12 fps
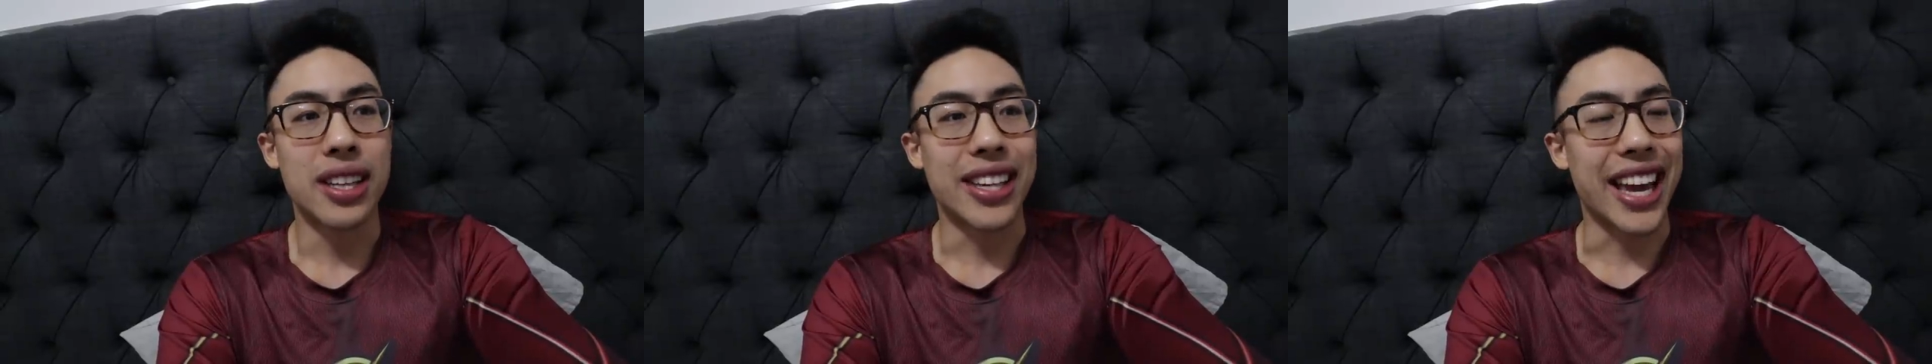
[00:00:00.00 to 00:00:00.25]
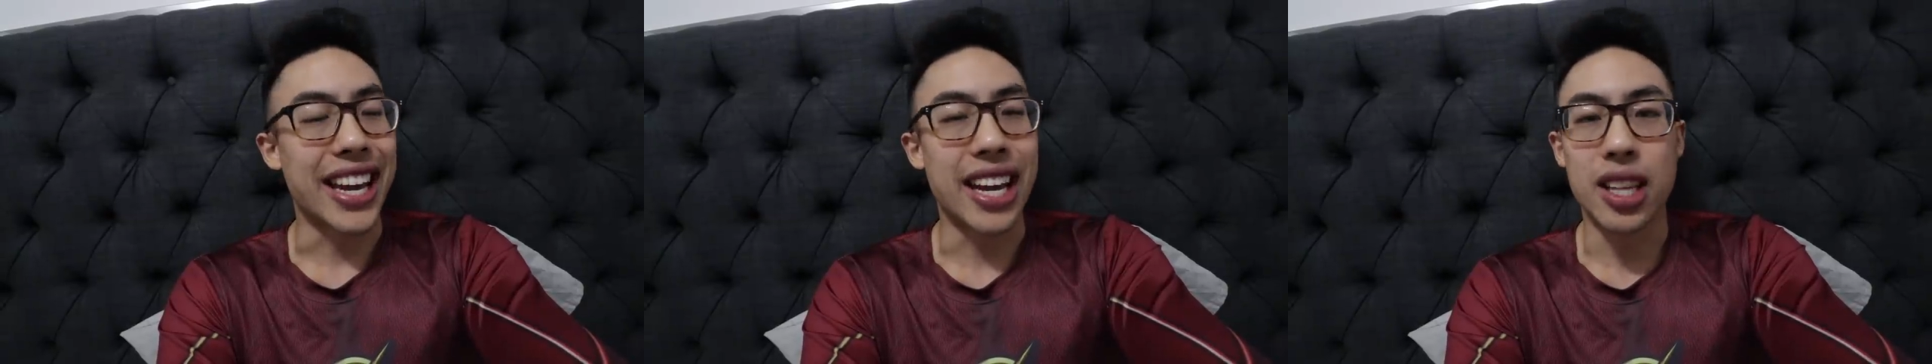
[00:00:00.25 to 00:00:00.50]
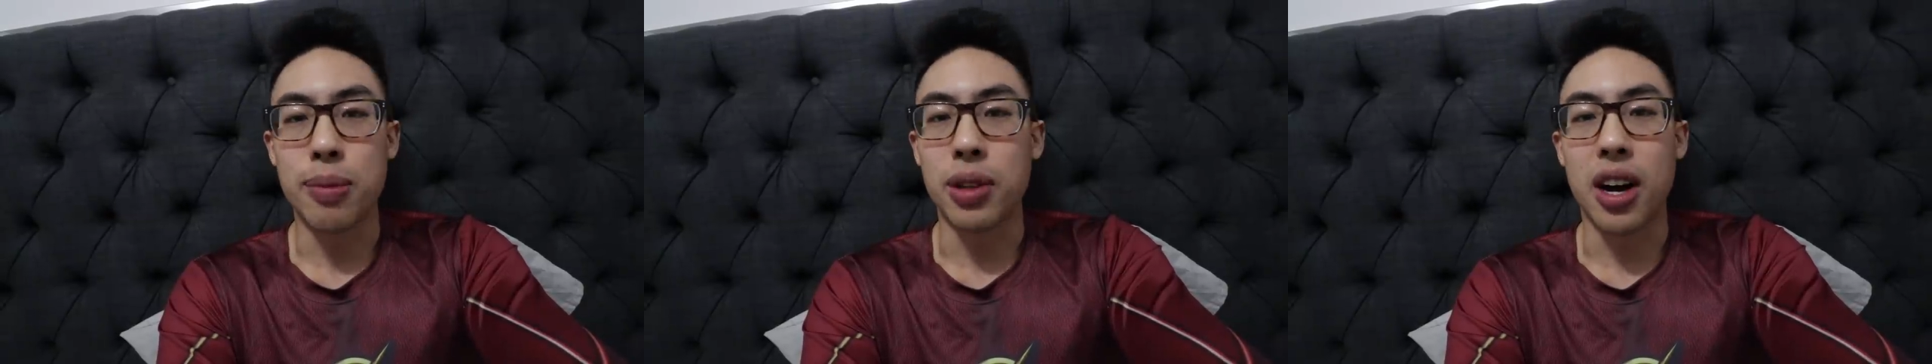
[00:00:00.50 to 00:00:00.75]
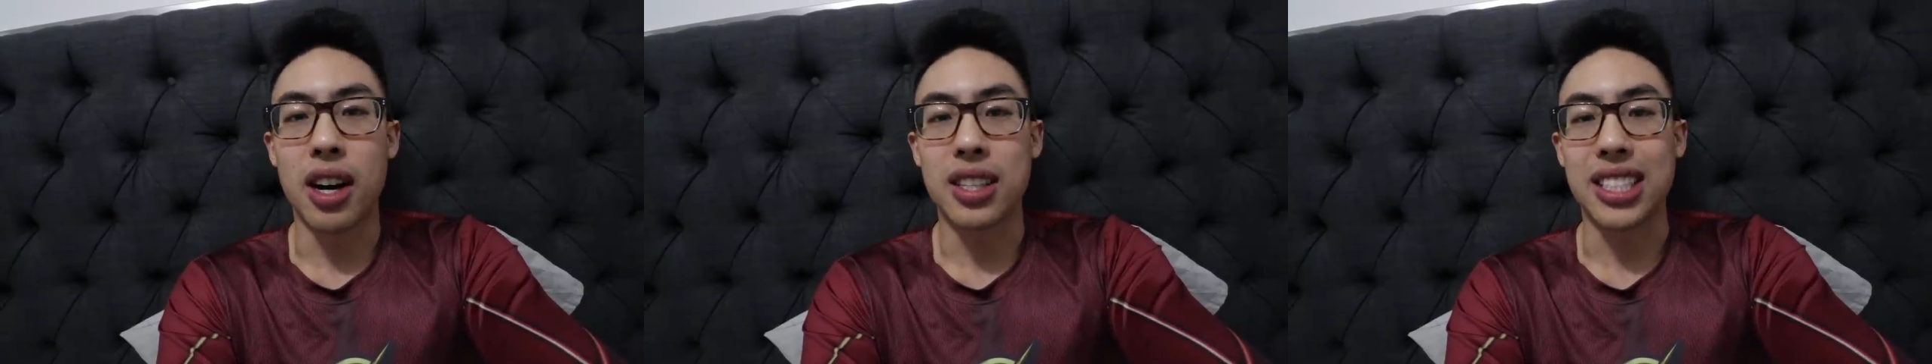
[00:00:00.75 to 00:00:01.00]
getting on the
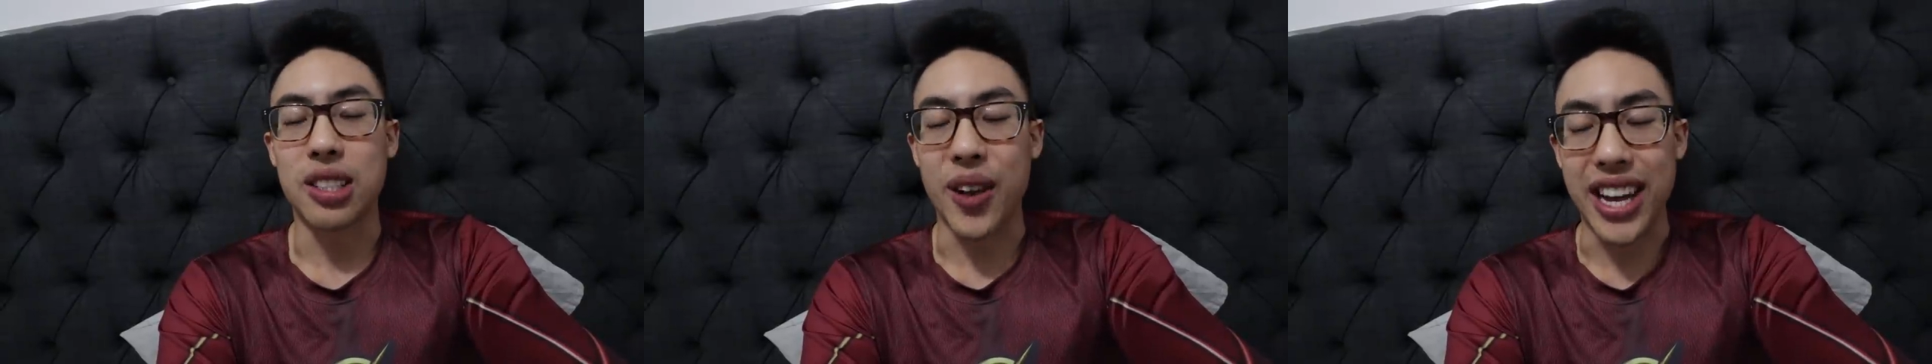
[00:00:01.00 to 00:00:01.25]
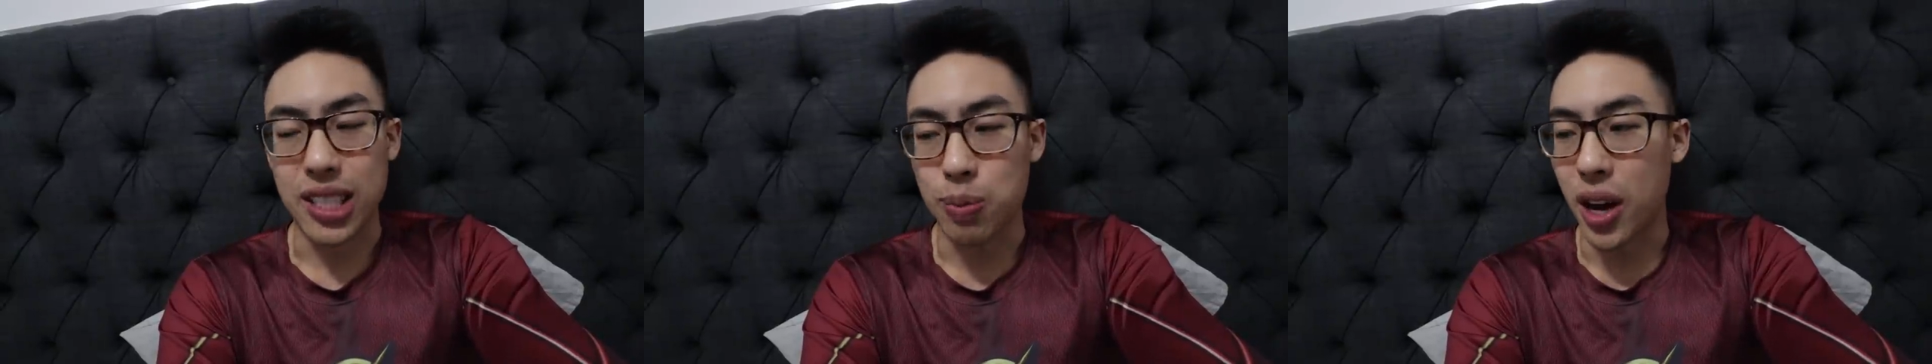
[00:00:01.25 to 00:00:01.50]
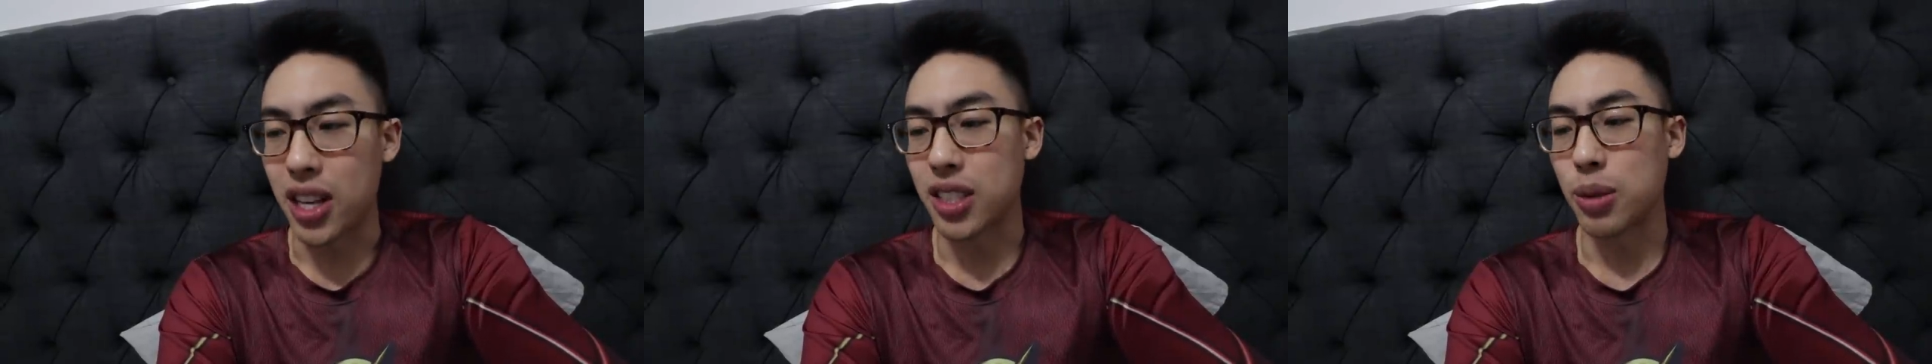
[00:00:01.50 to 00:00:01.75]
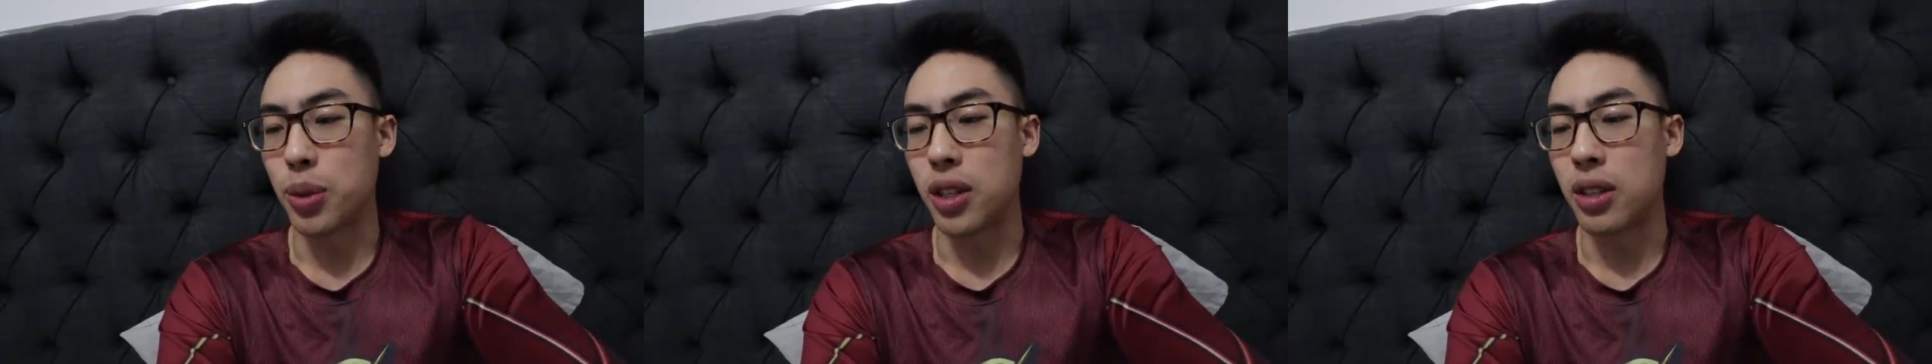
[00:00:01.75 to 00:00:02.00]
blocks as fast as
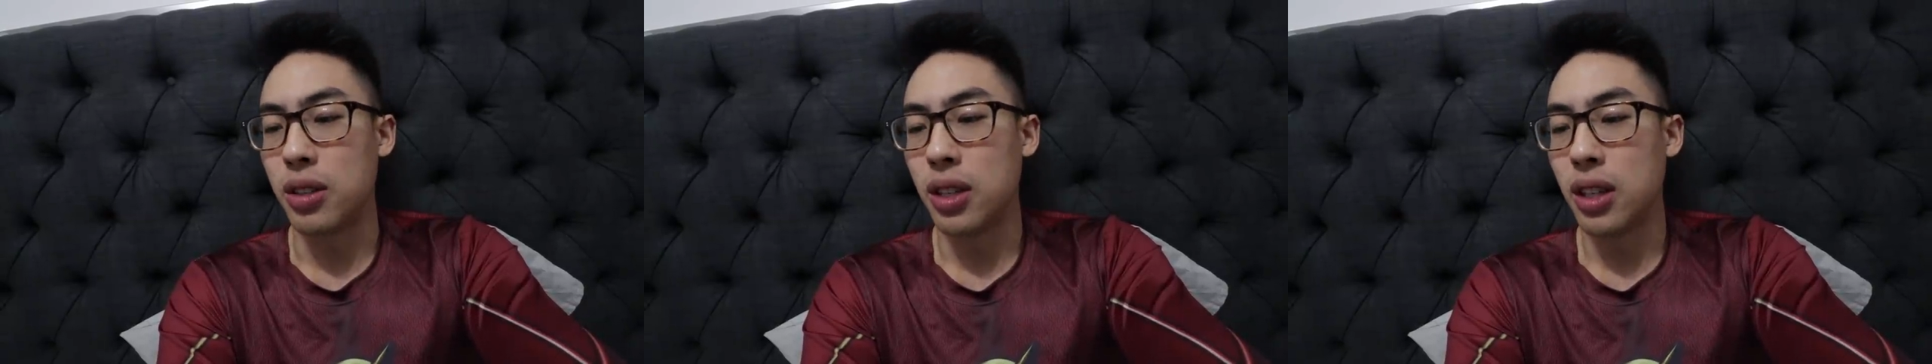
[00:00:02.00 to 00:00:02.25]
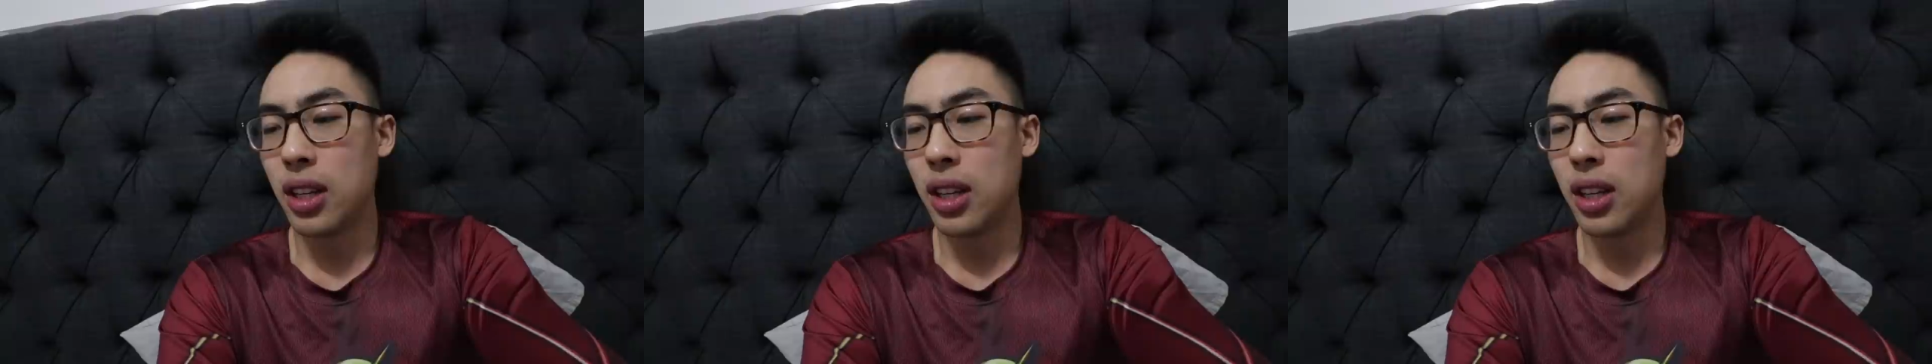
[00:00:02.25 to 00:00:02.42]
possible,